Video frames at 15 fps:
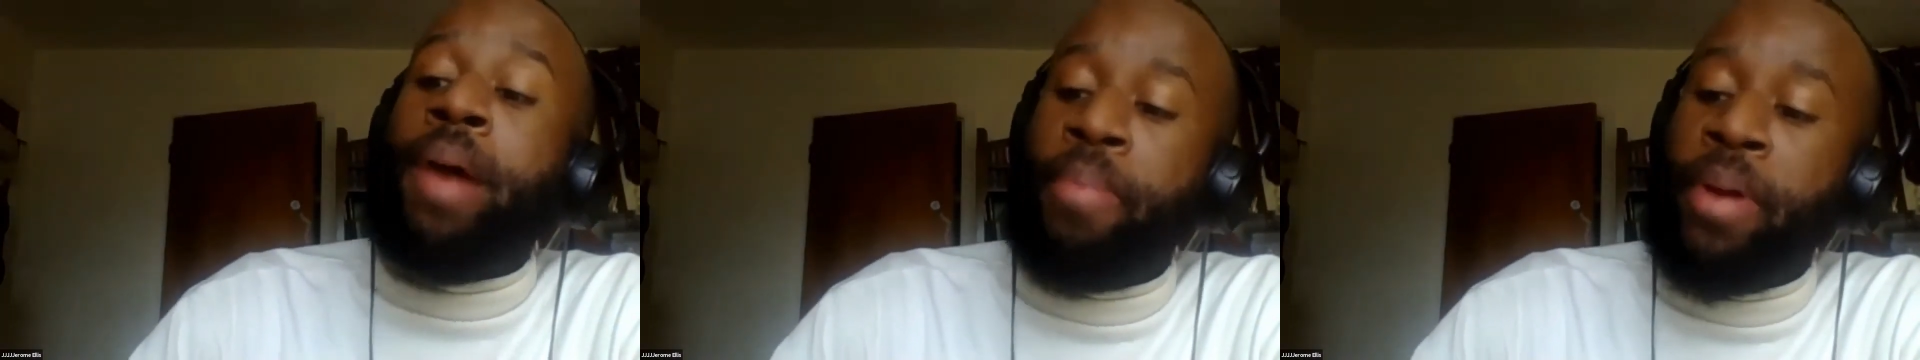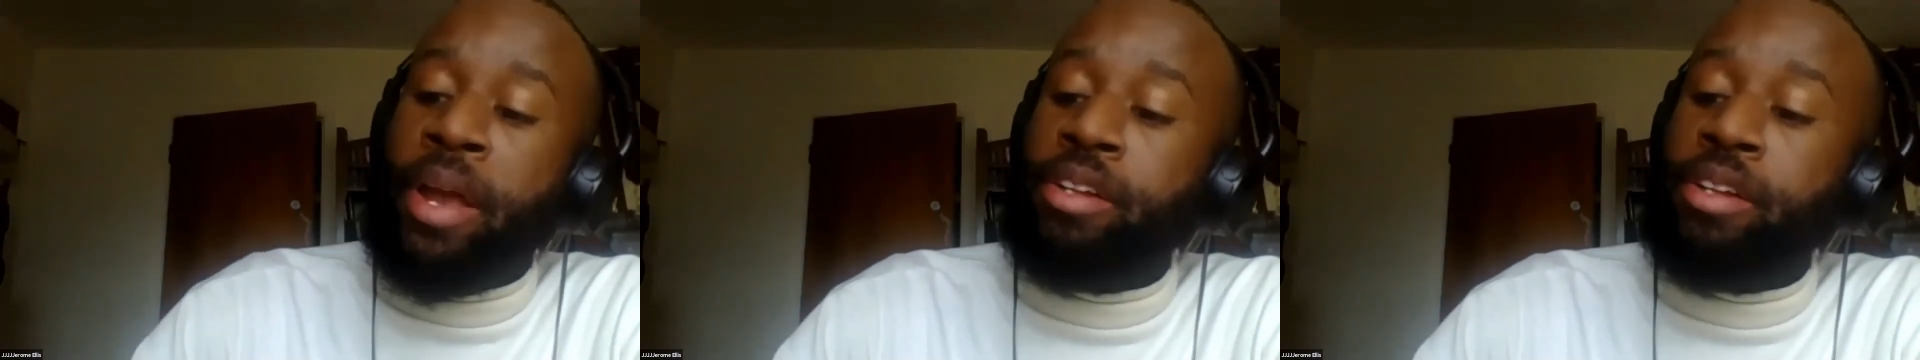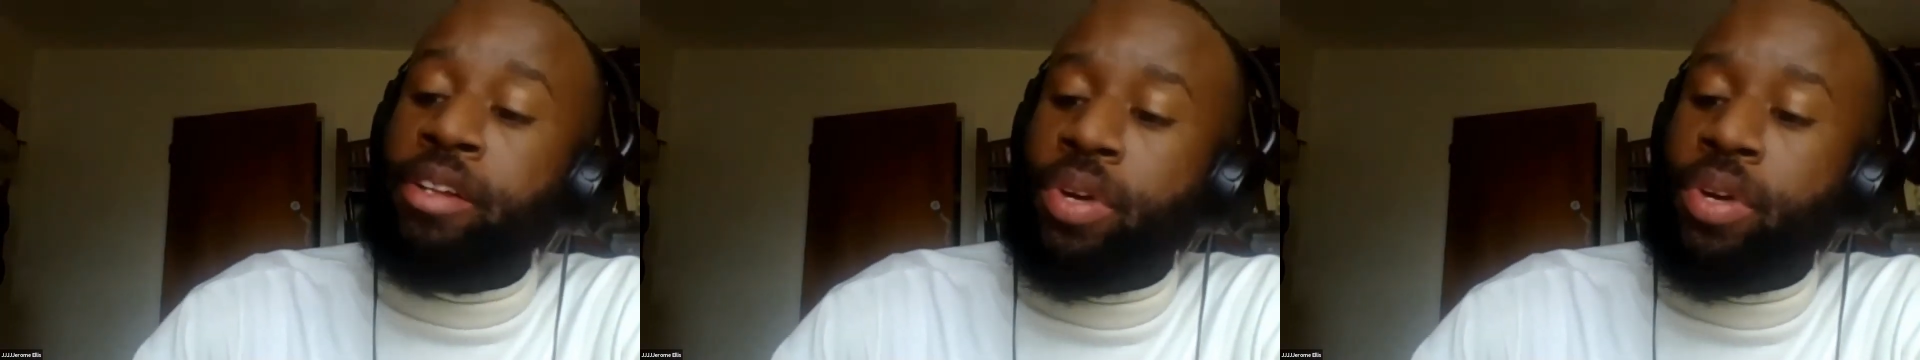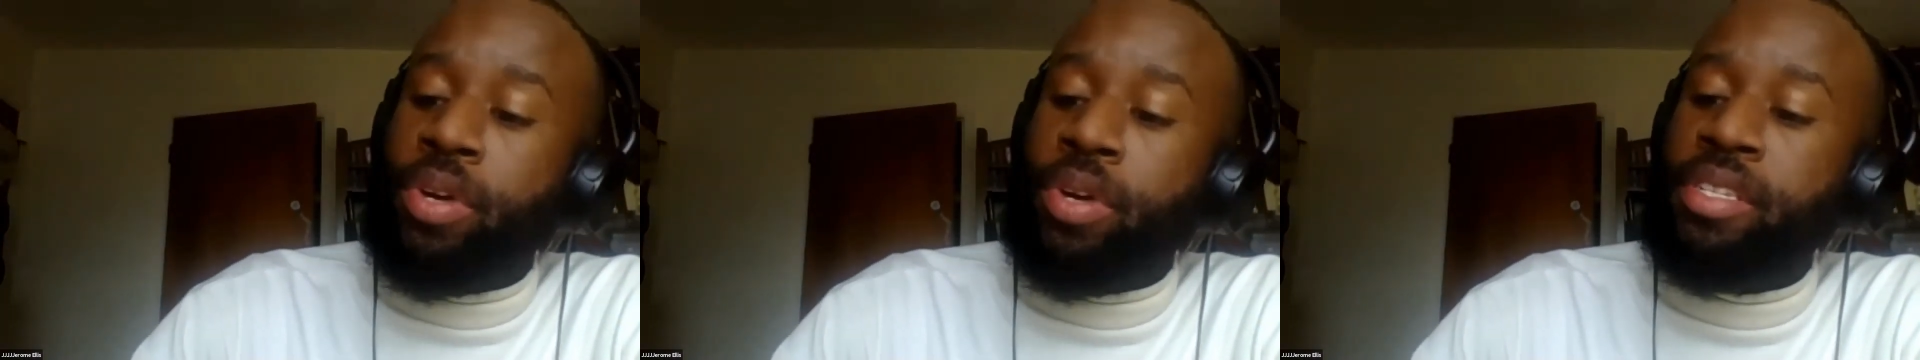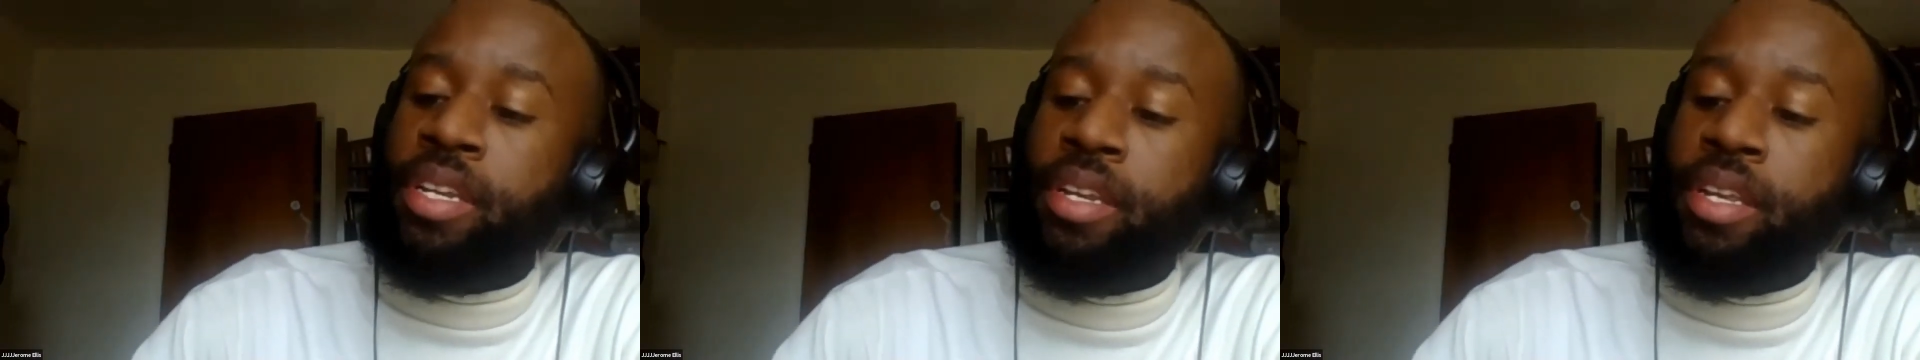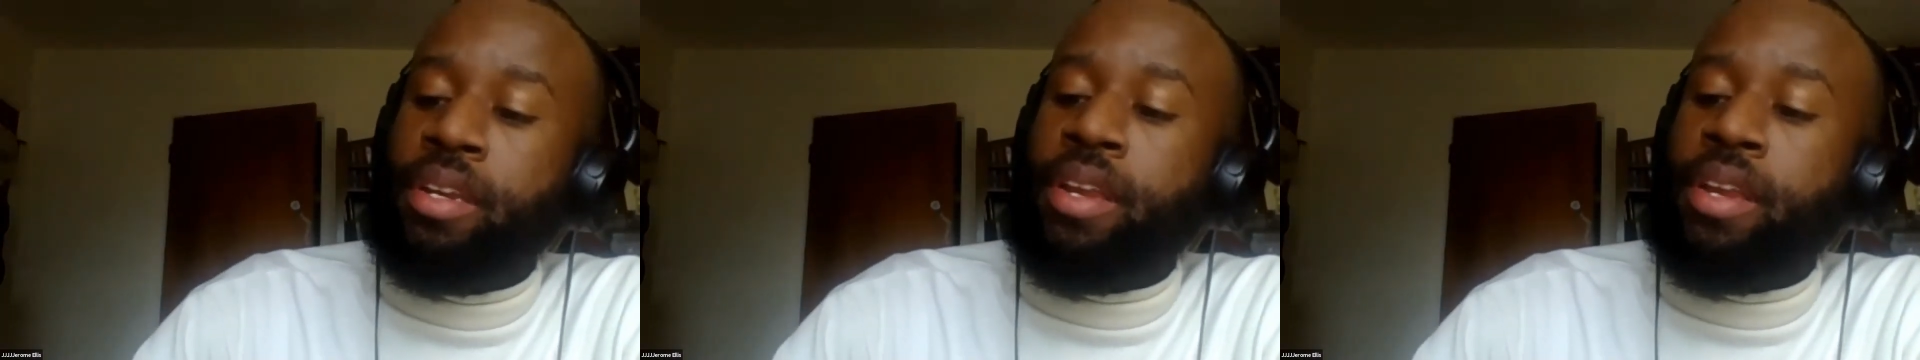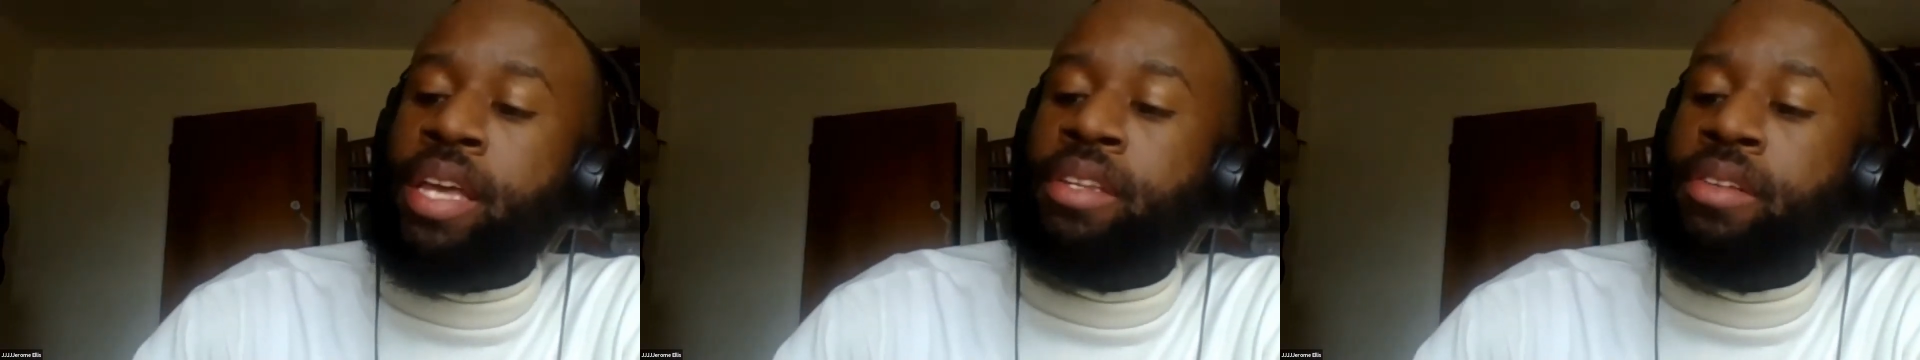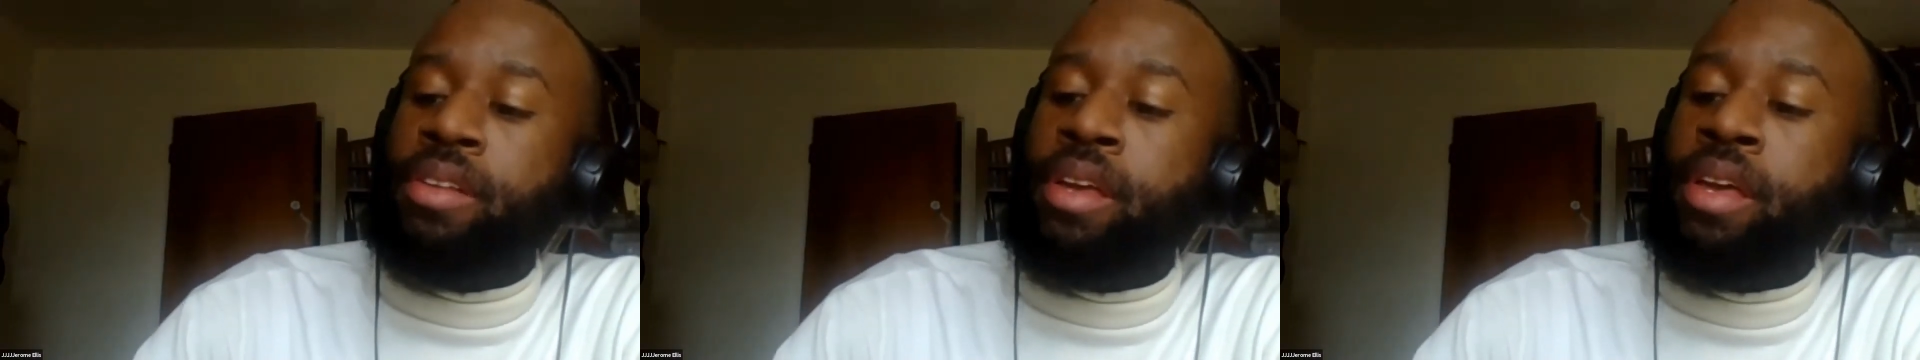And my parents are West
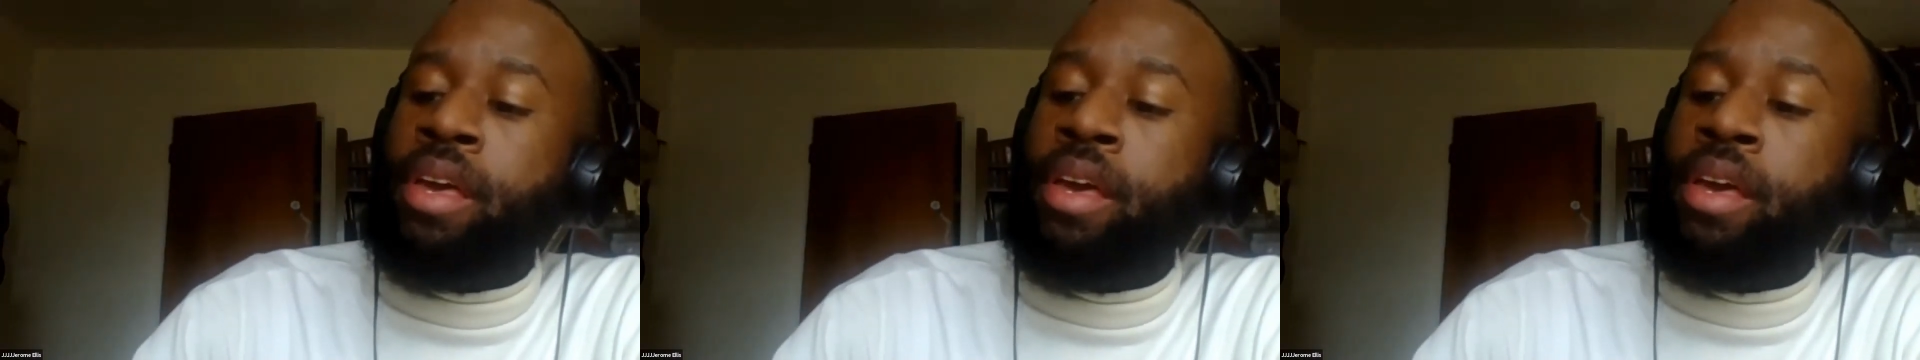Indian,